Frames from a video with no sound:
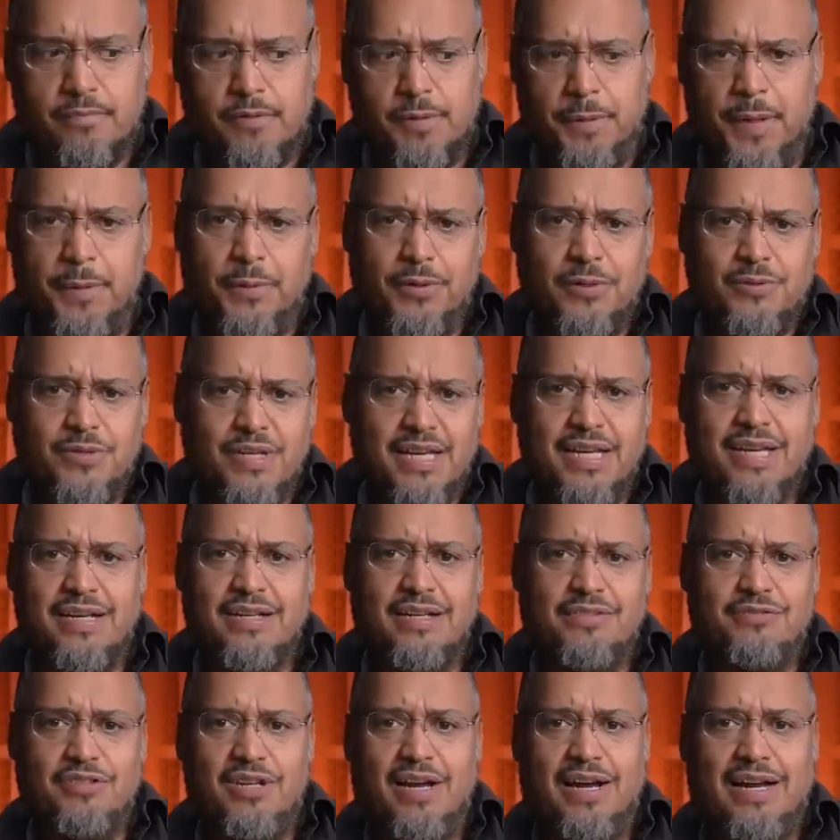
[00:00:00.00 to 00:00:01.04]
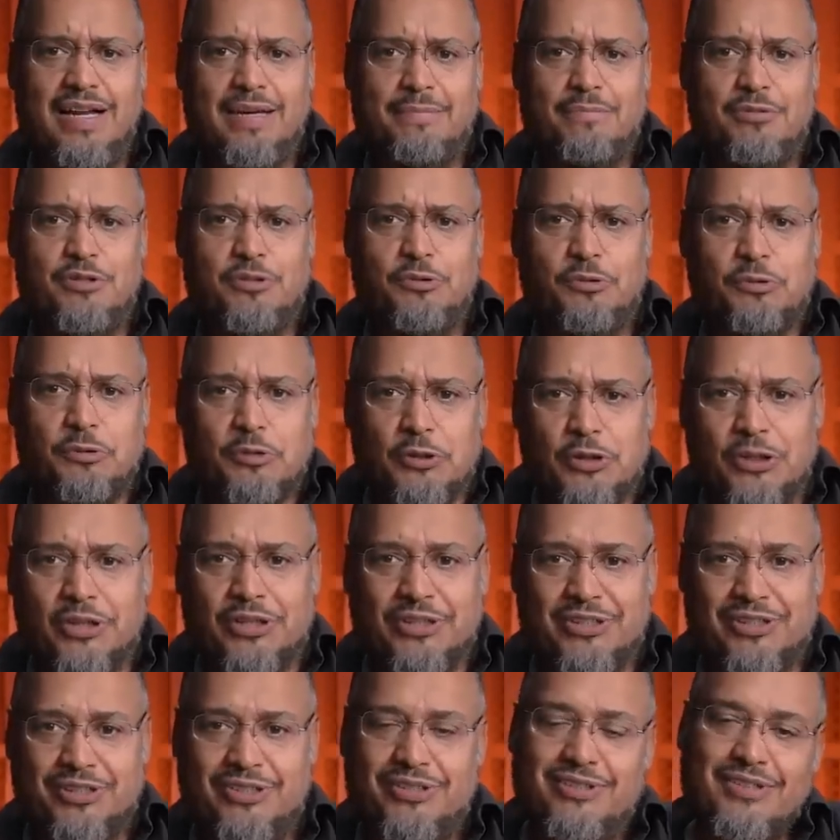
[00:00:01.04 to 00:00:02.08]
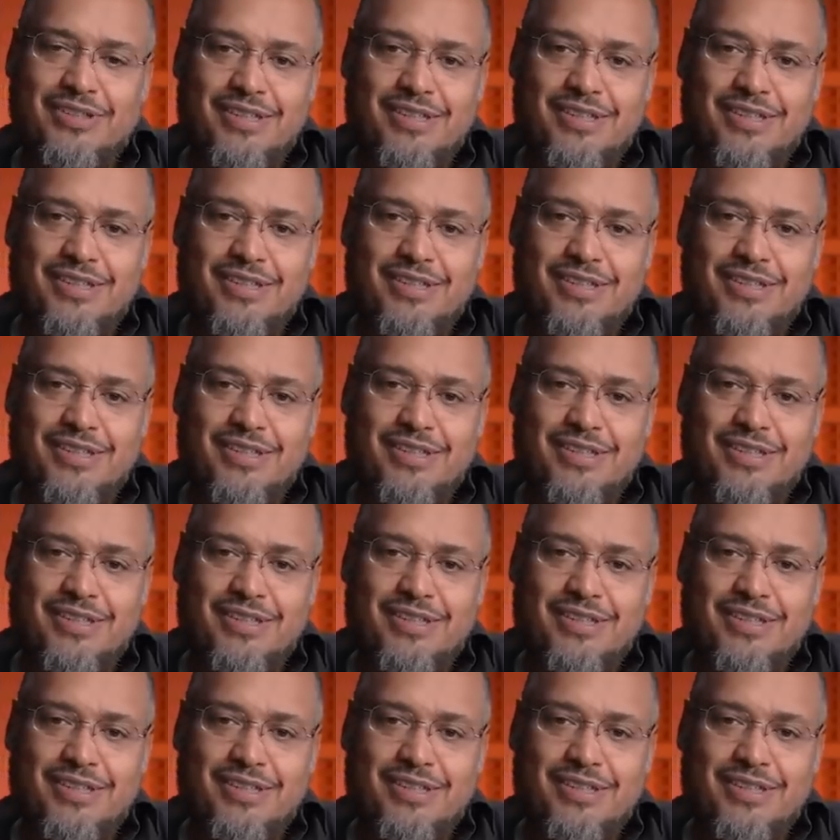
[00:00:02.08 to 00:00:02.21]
people don't take enough time to look